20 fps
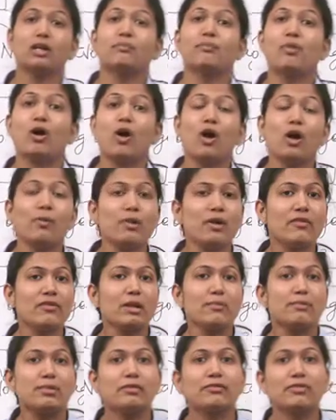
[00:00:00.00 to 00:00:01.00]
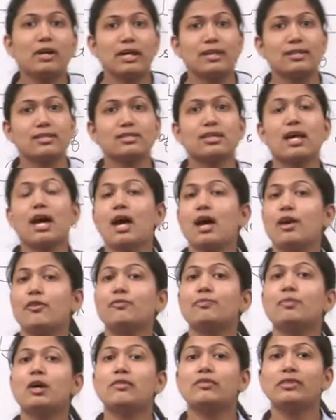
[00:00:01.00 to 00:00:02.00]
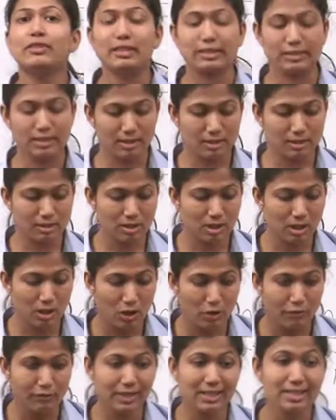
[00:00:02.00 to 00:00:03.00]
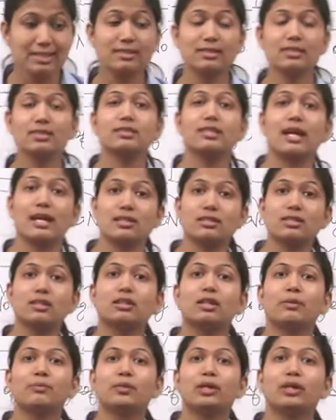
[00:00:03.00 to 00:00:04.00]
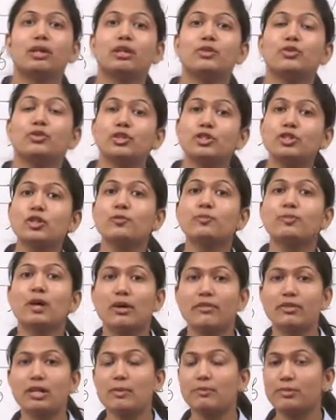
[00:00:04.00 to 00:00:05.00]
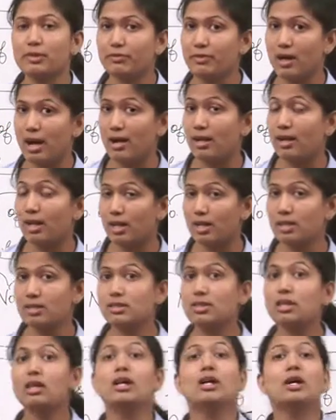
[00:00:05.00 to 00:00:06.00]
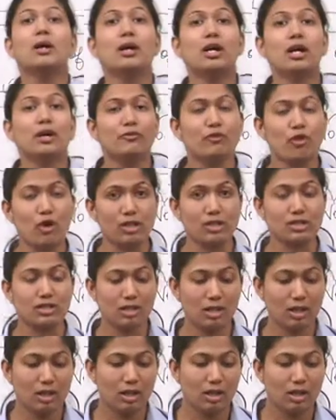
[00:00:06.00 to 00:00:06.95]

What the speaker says: All power amplifiers have power ratings, or we can say that the unit of power amplifier is watt.